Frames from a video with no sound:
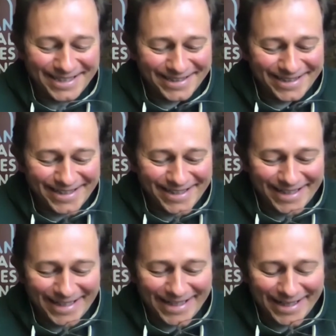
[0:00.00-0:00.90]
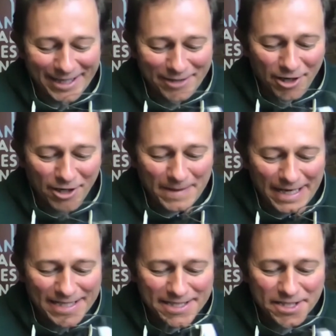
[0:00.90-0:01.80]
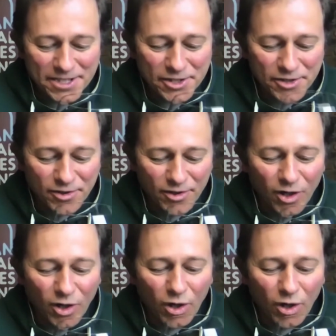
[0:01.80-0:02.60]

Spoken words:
Yeah, I think robust, strong,